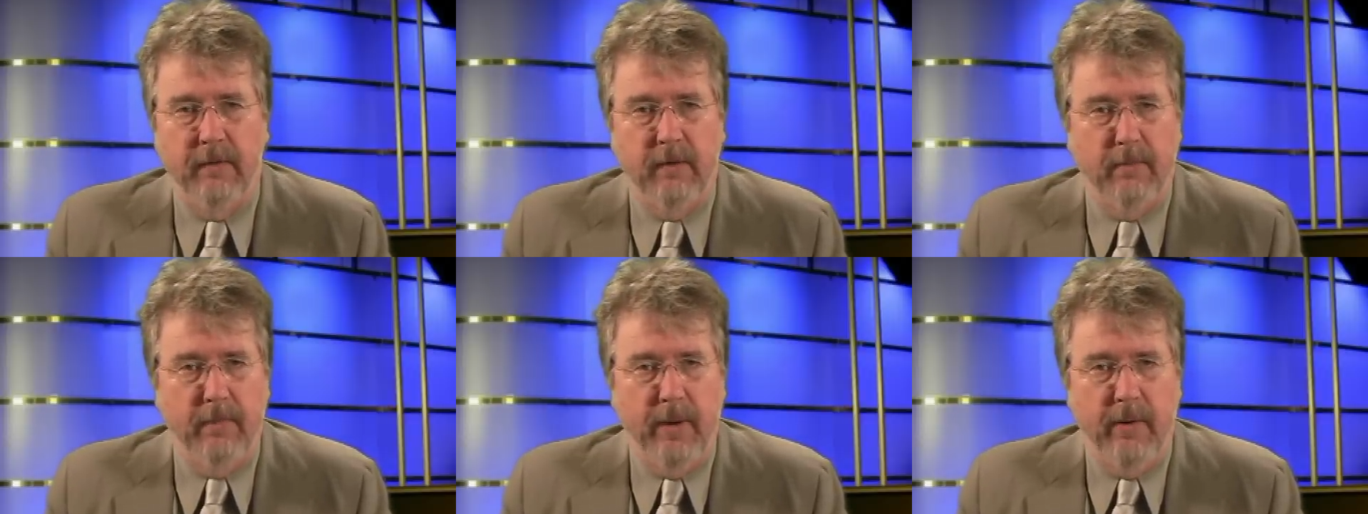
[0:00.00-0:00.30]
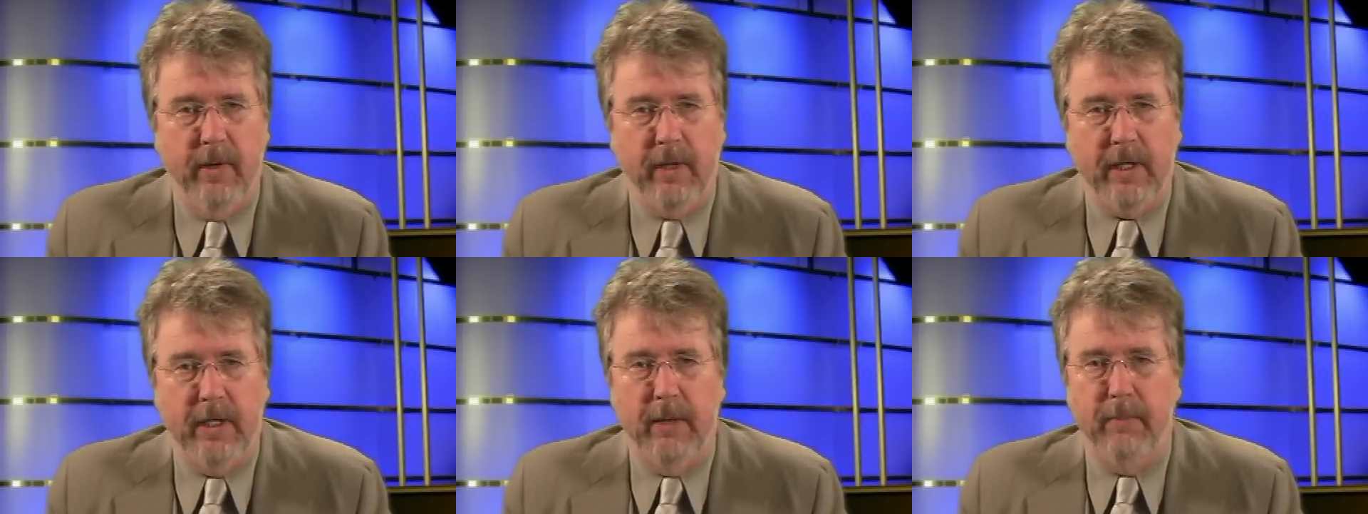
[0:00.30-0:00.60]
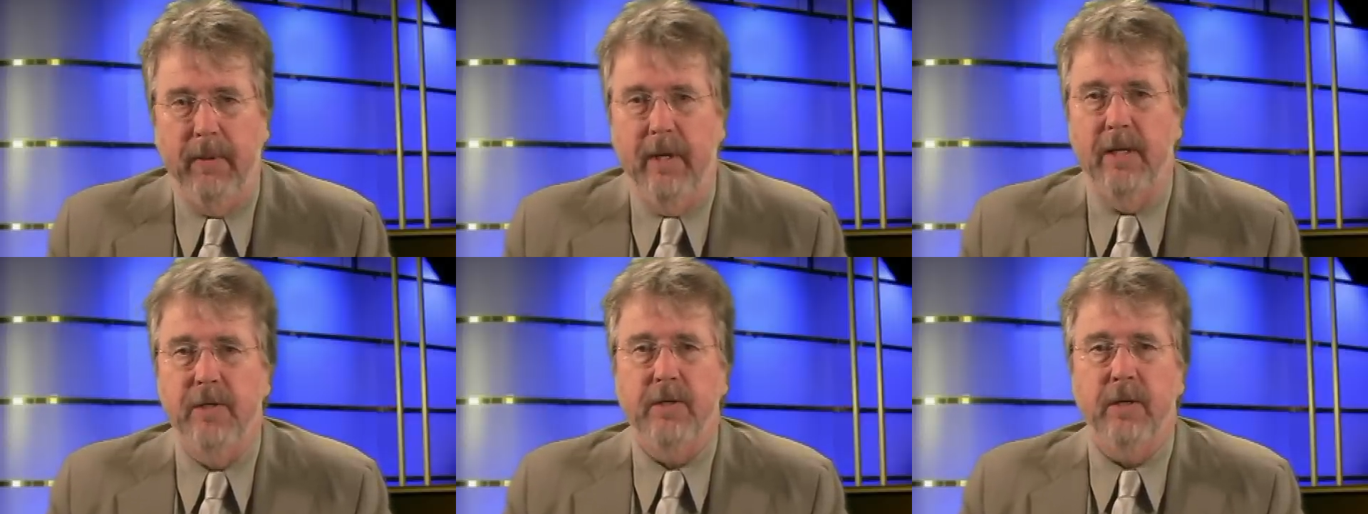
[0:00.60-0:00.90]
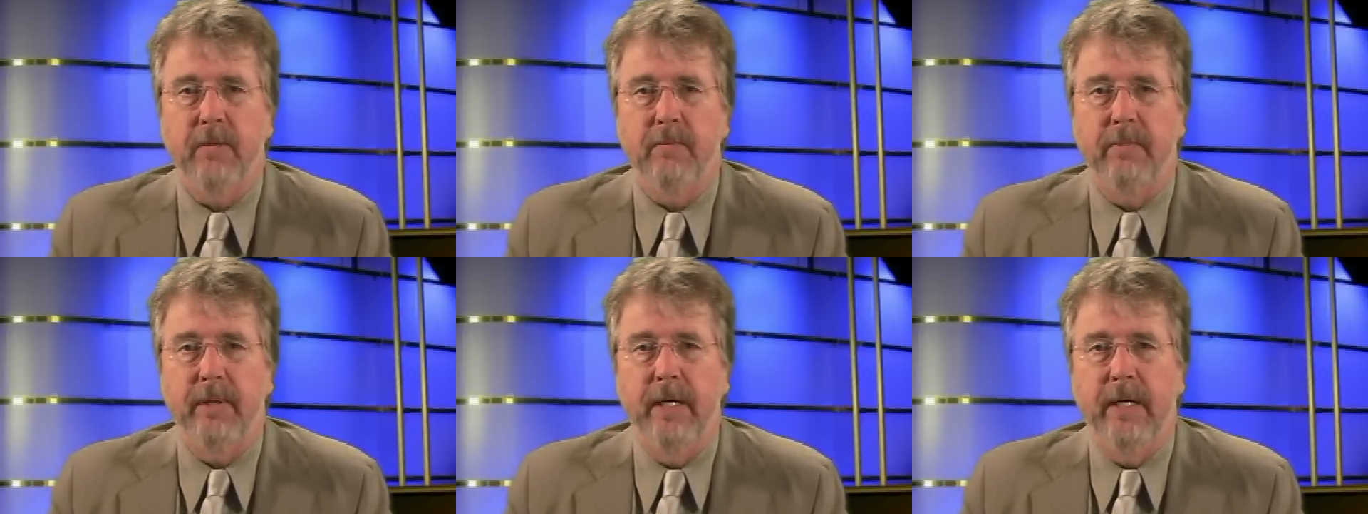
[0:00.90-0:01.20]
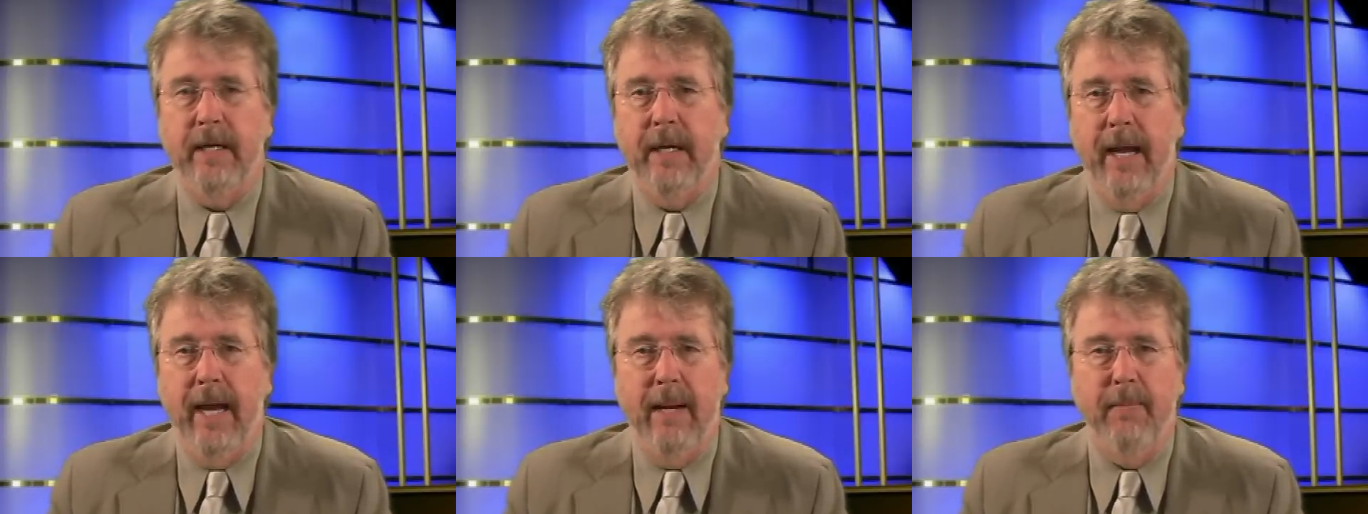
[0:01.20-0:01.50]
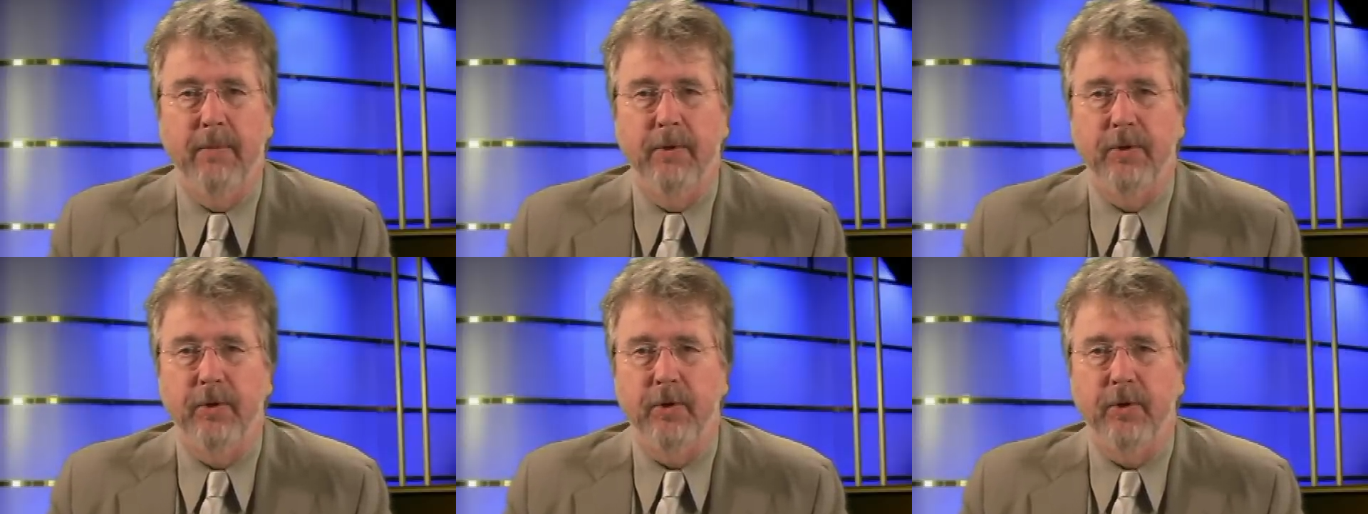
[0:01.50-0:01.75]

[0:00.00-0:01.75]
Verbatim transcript: of America depends on being able